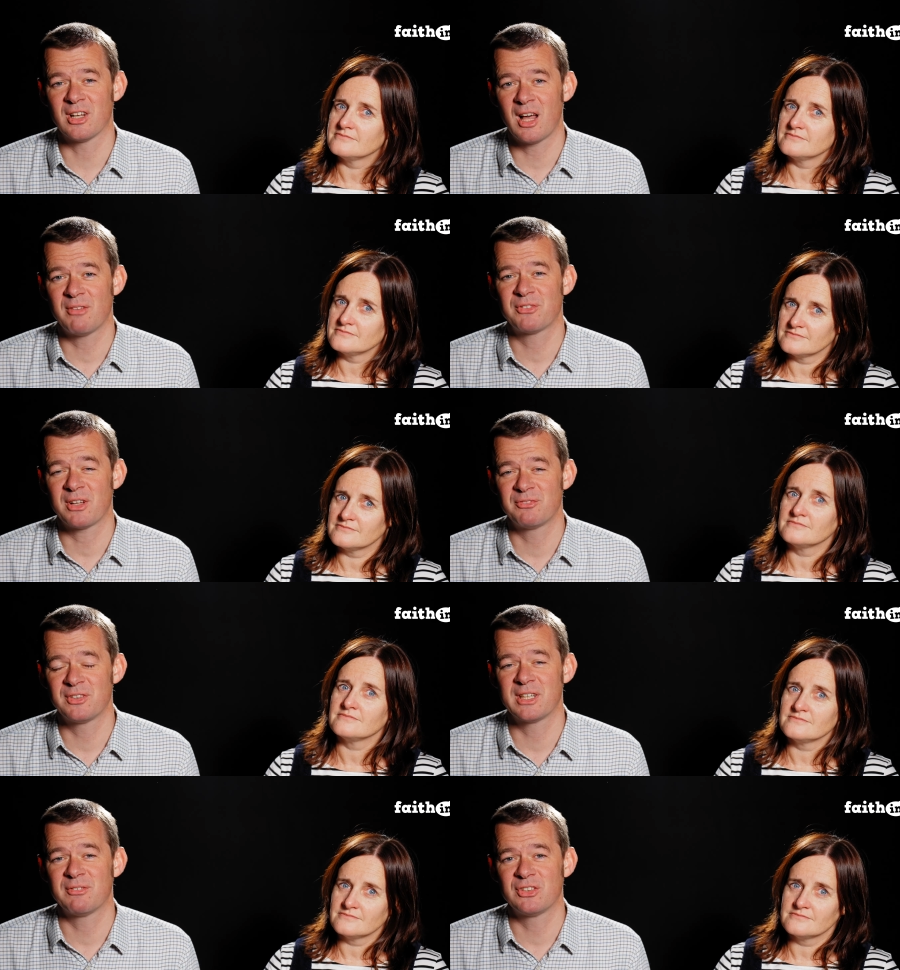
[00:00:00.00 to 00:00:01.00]
Speaker 1: loved and
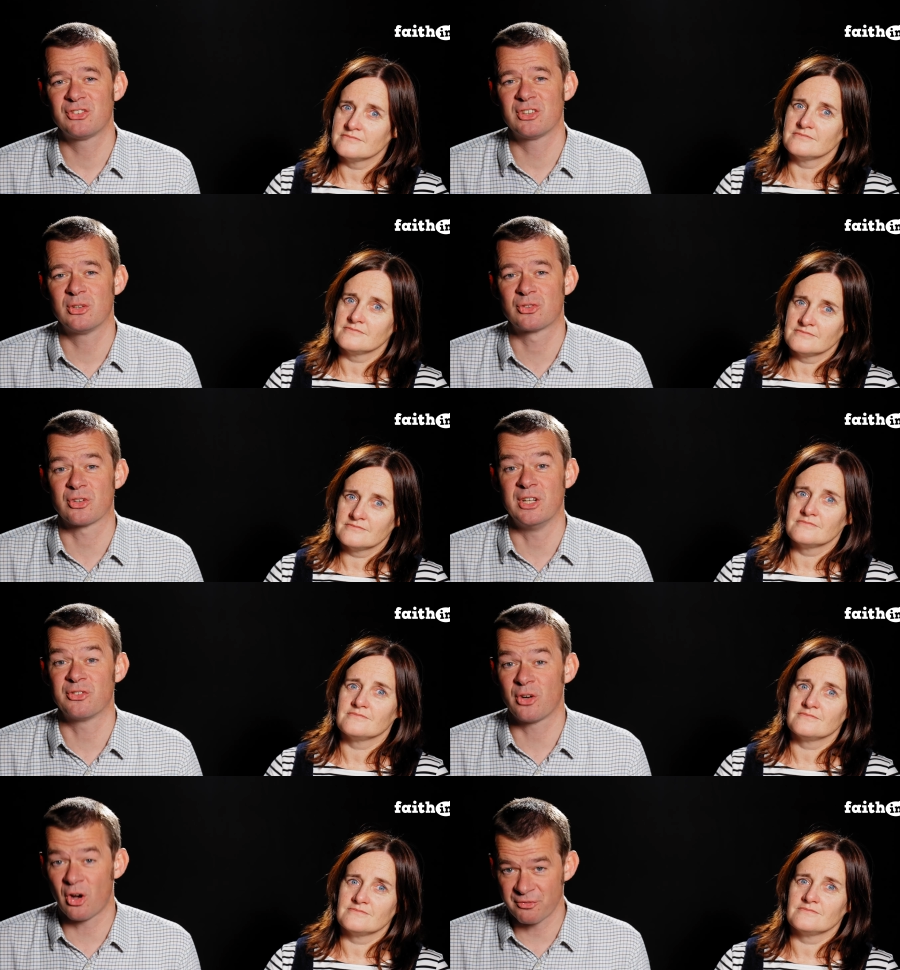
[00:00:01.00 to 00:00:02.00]
forgiven children
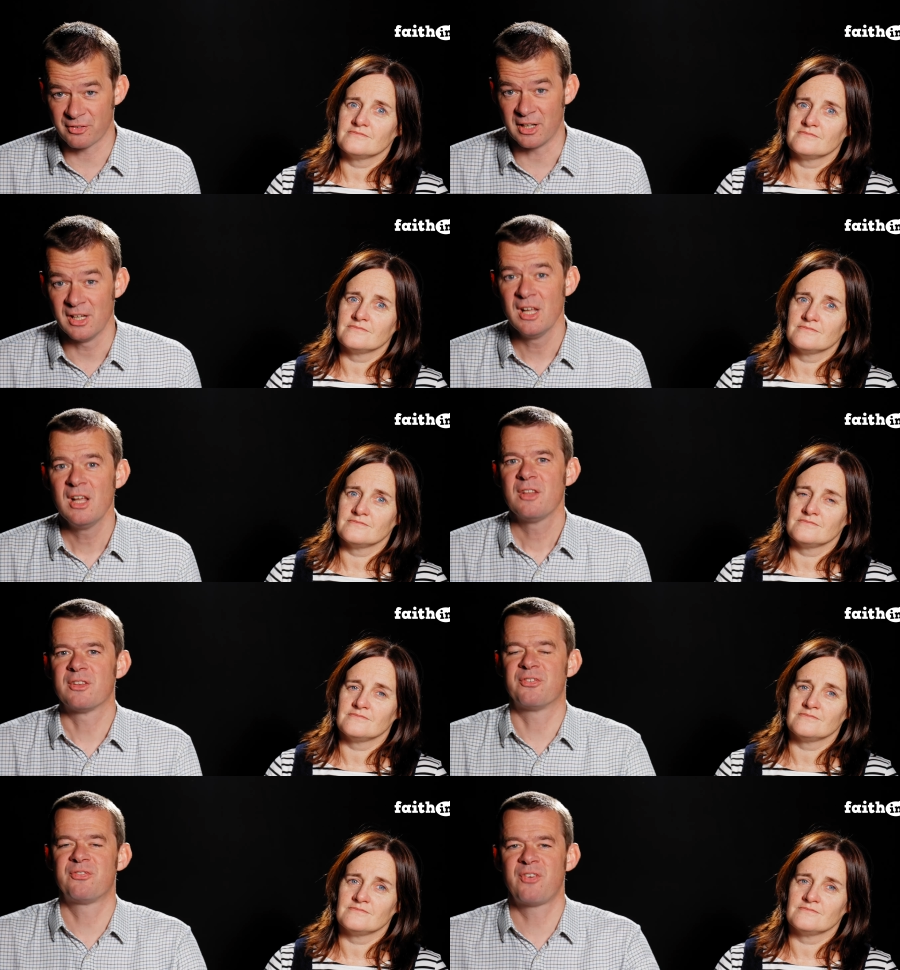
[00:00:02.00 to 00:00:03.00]
is on offer.
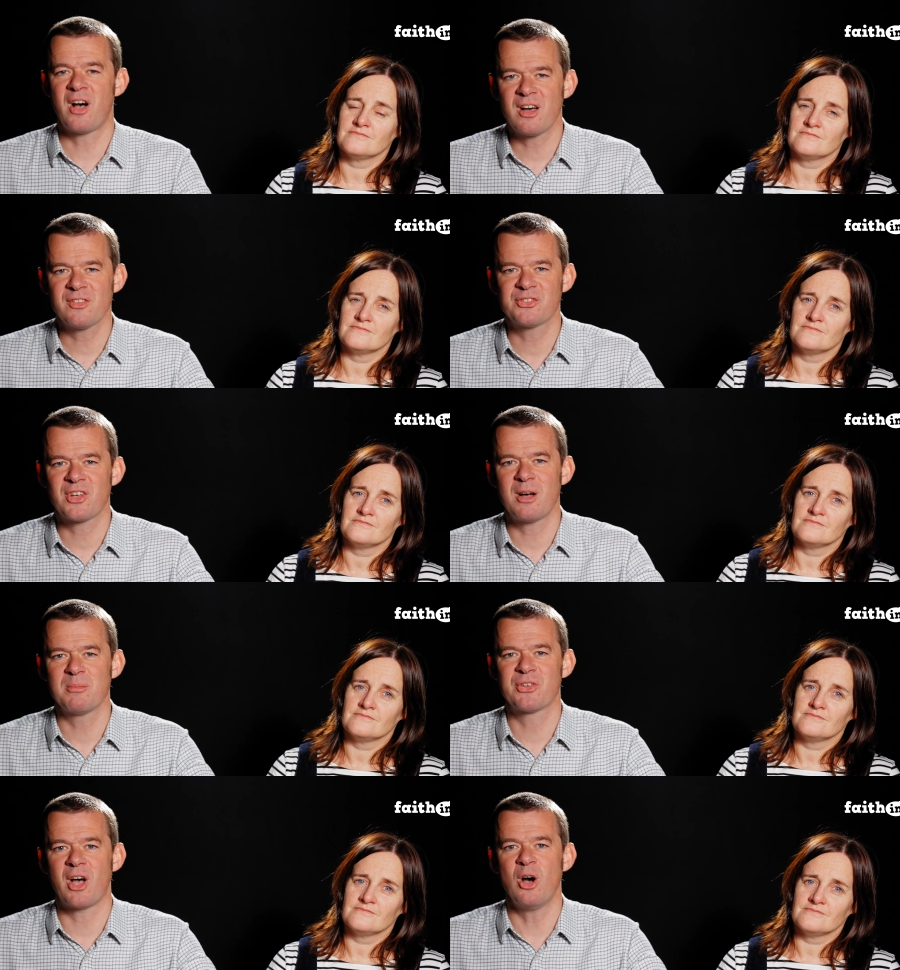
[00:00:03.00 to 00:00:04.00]
The Father's
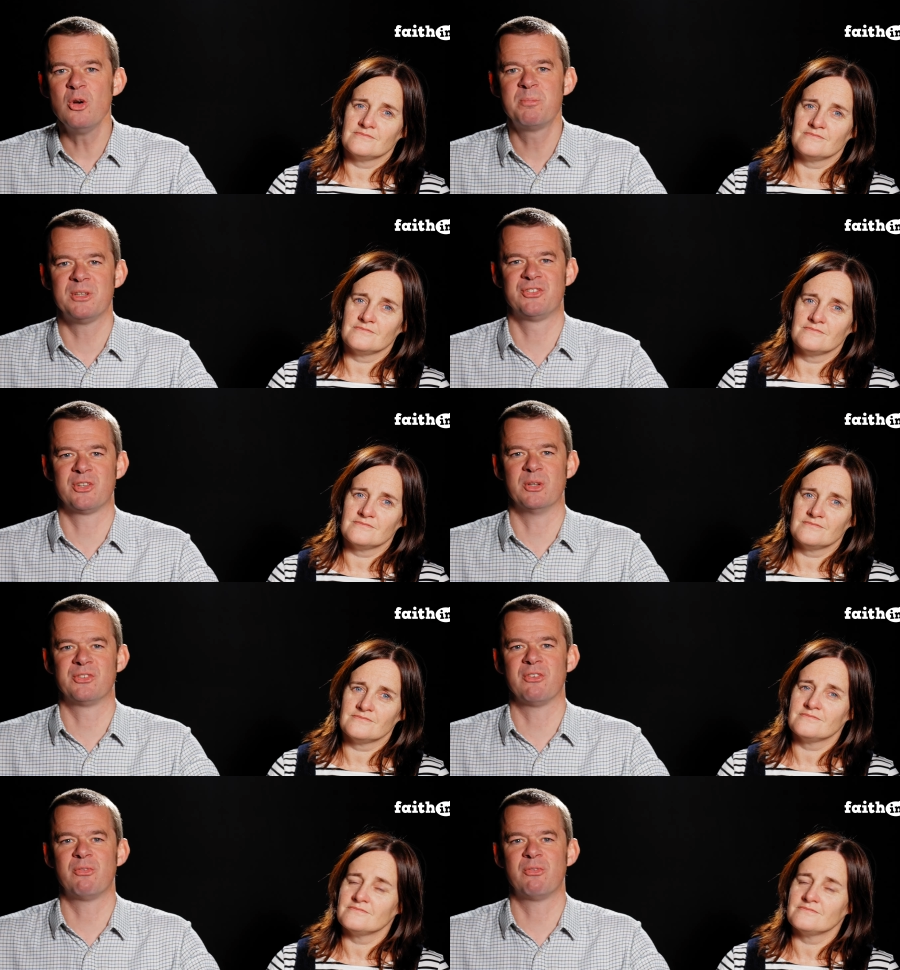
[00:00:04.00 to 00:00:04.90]
arms are open to us